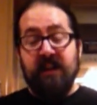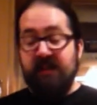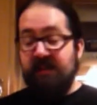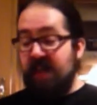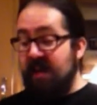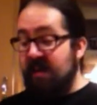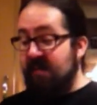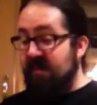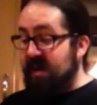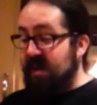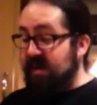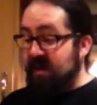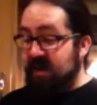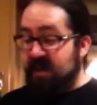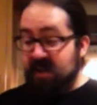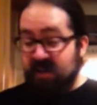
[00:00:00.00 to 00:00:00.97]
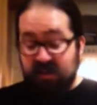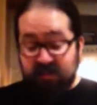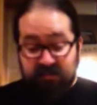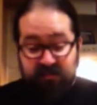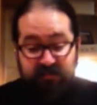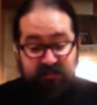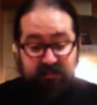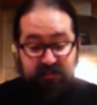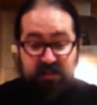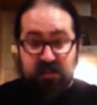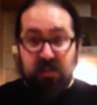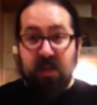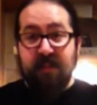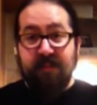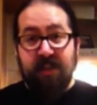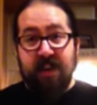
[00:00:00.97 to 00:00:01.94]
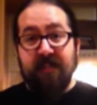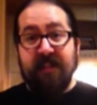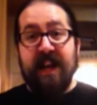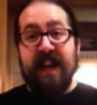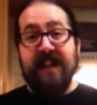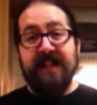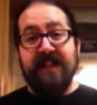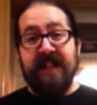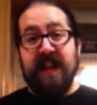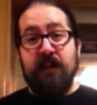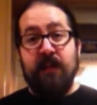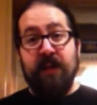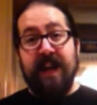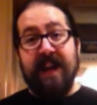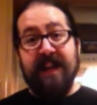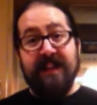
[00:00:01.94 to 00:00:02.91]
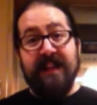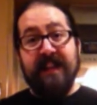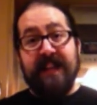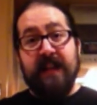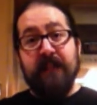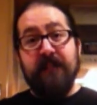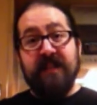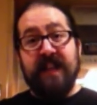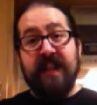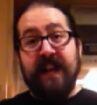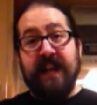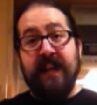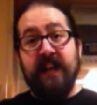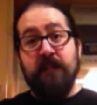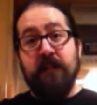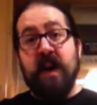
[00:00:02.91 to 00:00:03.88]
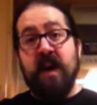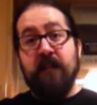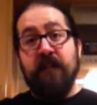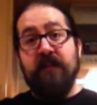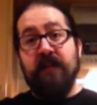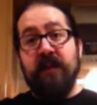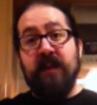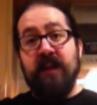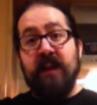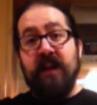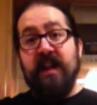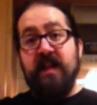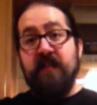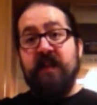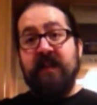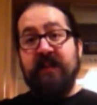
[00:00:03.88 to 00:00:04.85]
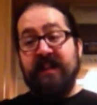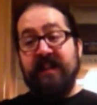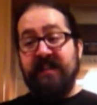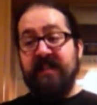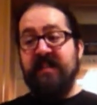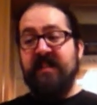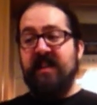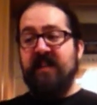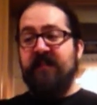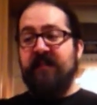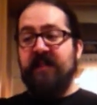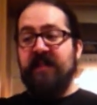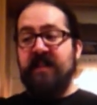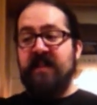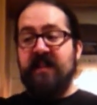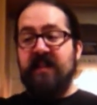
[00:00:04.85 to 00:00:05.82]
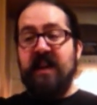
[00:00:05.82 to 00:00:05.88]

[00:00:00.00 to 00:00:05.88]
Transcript: then I reckon I could go 25 cats that way and then keep stacking them up. And then when we get to surfaces they